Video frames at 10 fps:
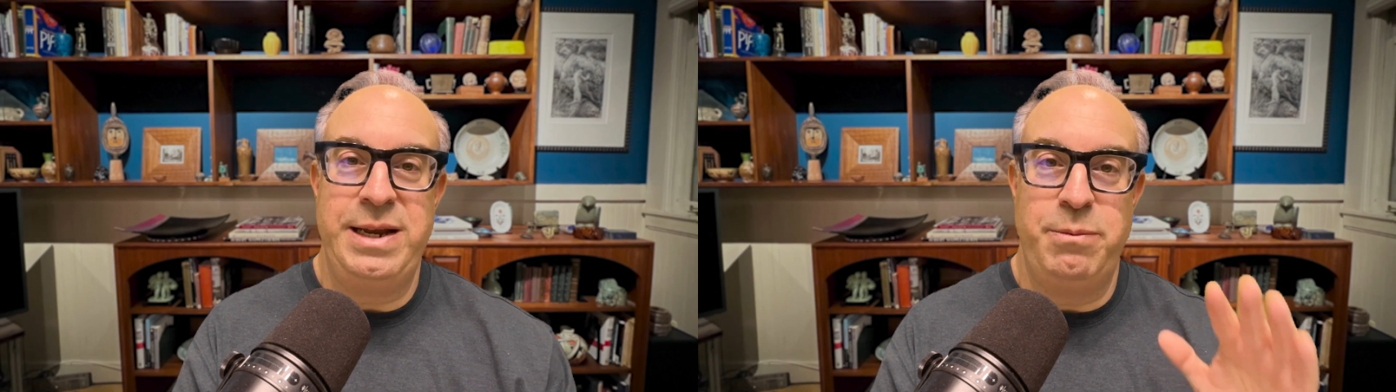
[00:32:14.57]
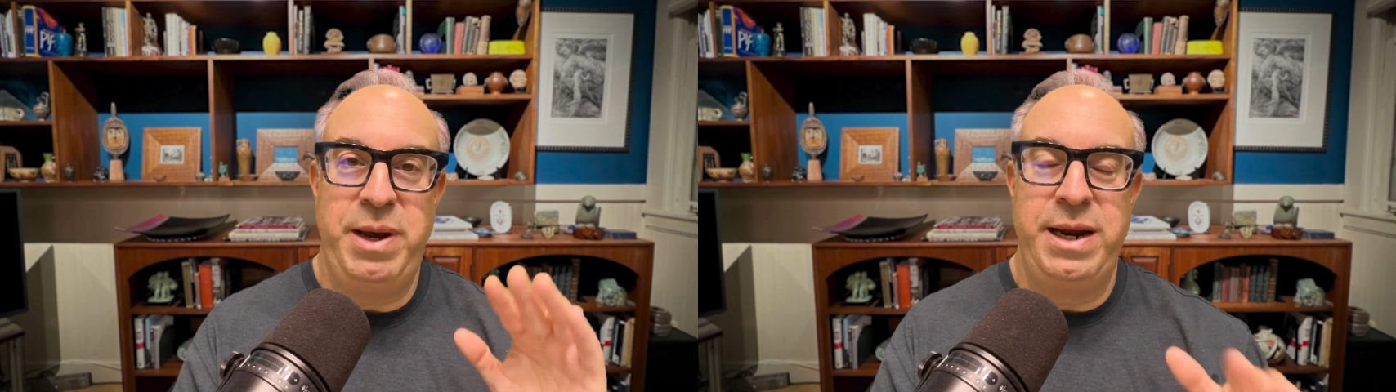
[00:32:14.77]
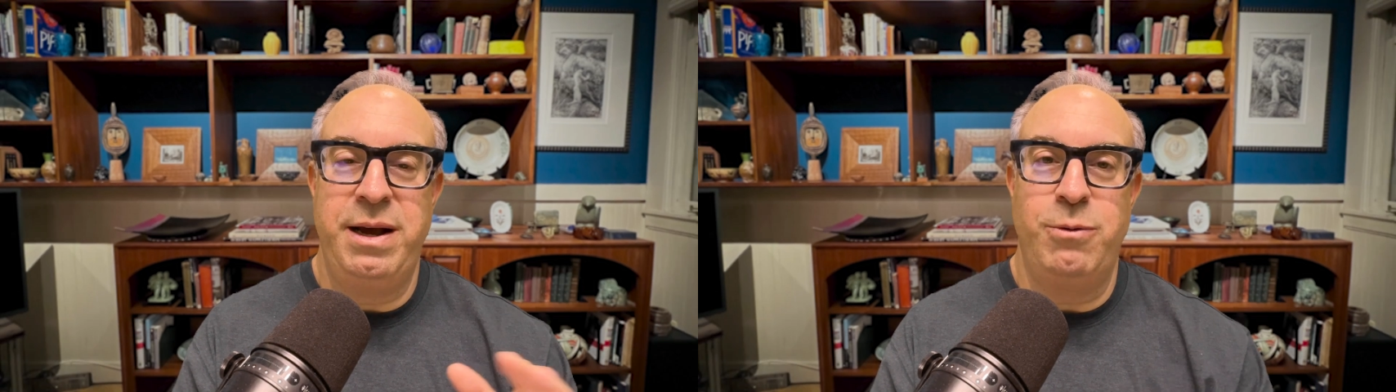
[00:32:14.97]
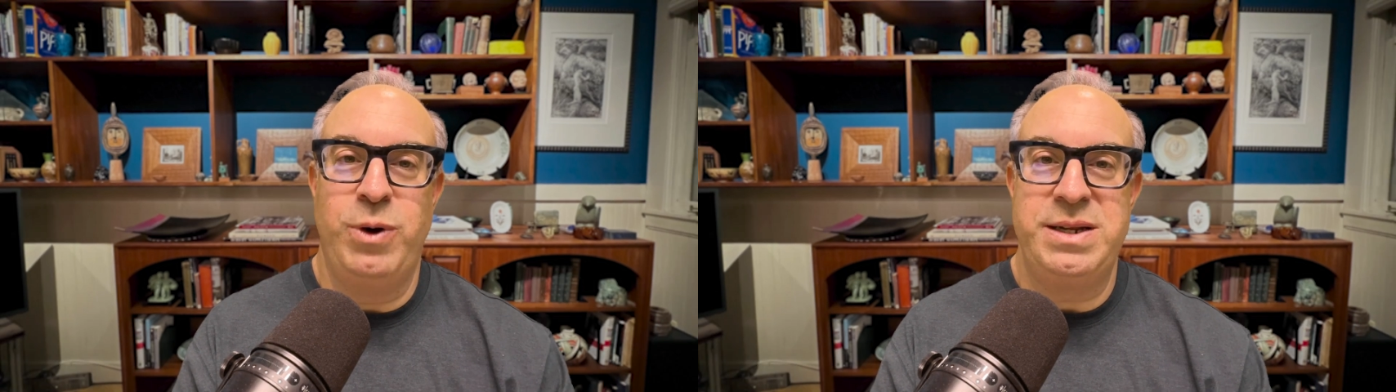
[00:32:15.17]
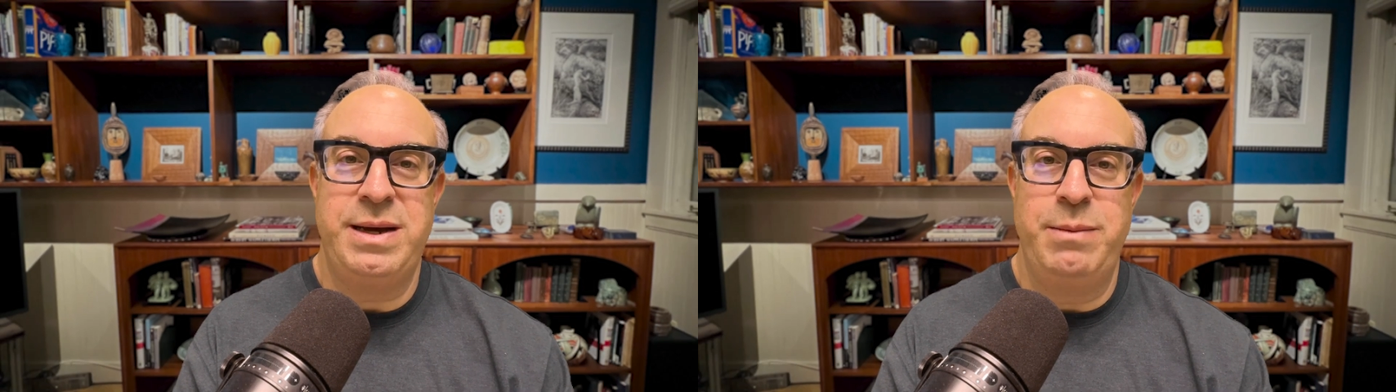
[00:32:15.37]
depending on
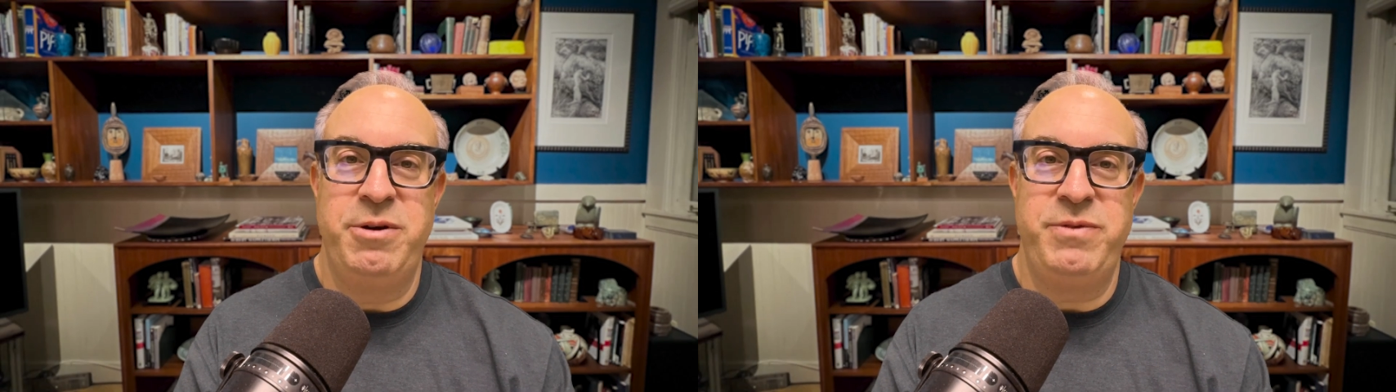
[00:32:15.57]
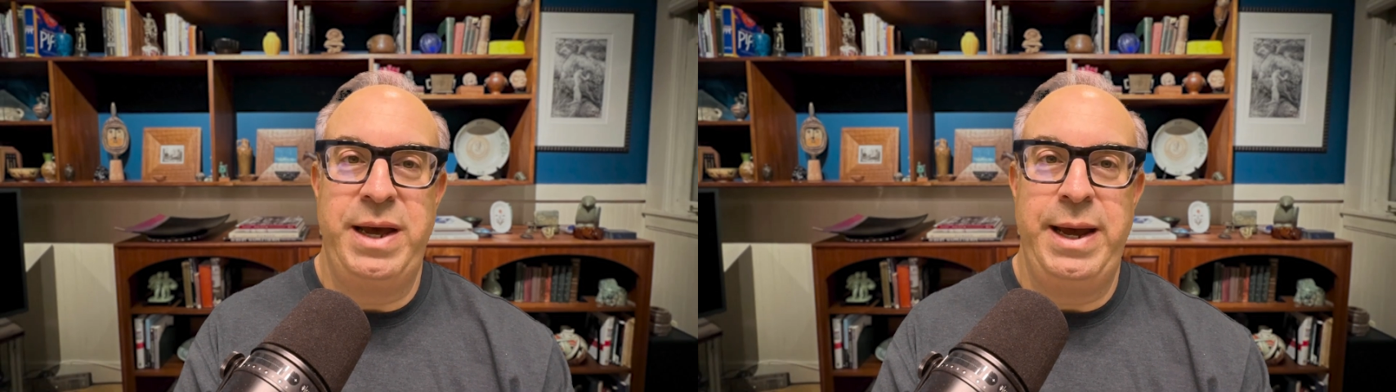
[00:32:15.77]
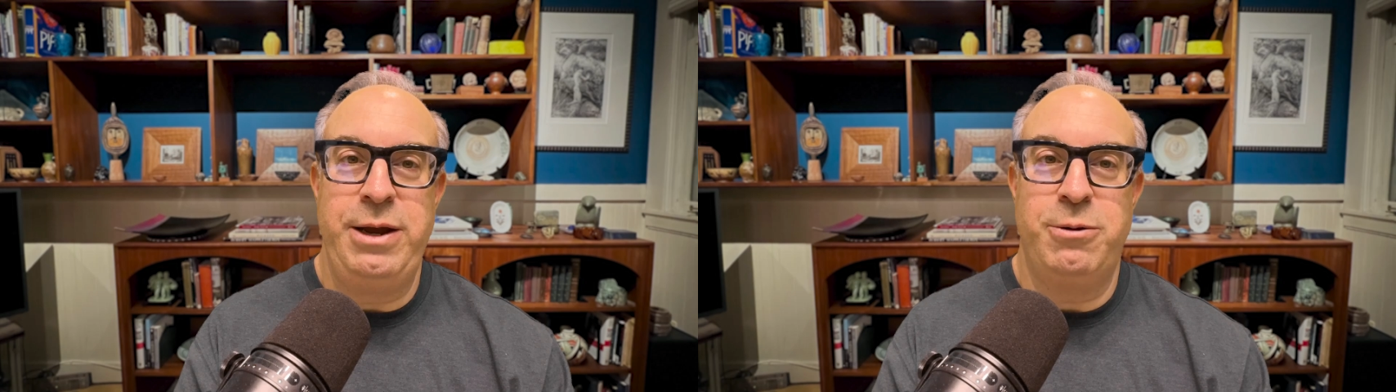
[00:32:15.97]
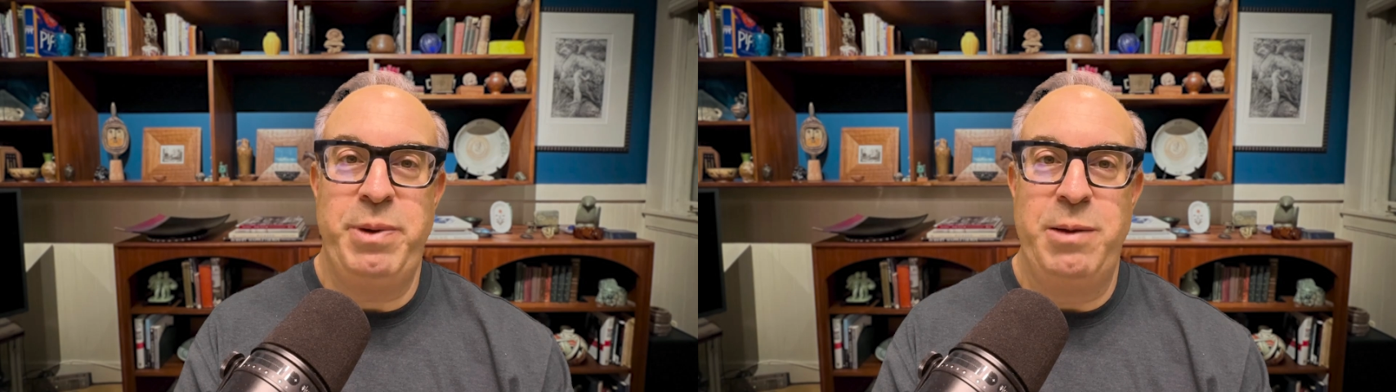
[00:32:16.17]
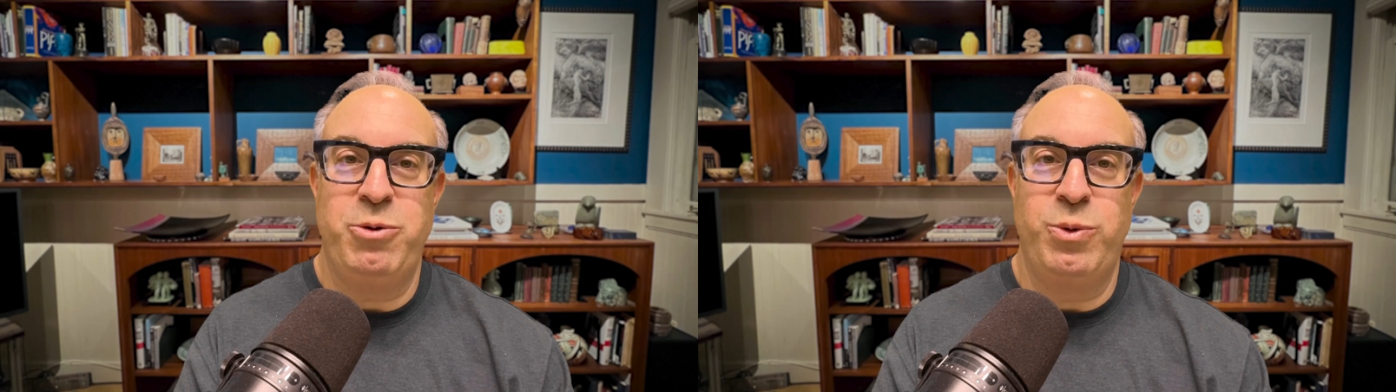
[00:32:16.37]
what time of day your
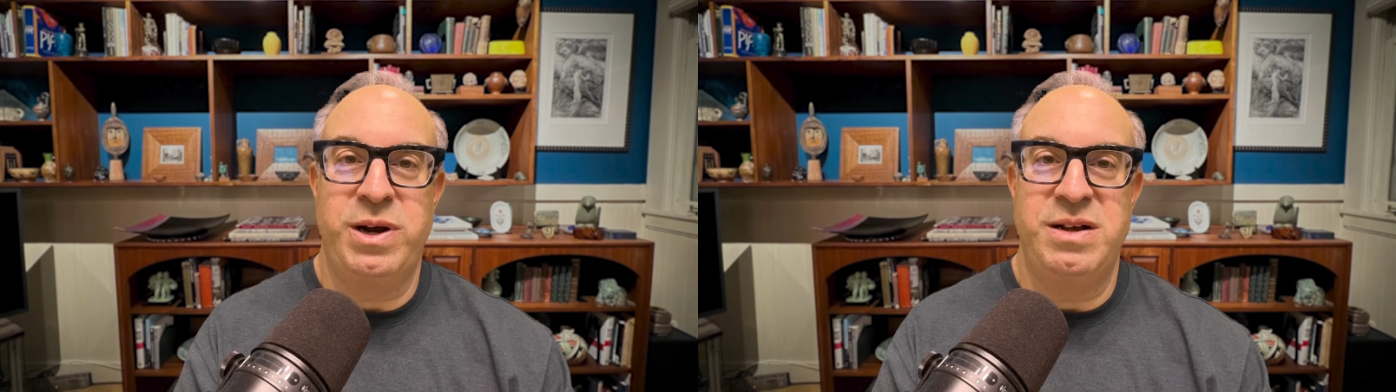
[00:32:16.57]
paperwork is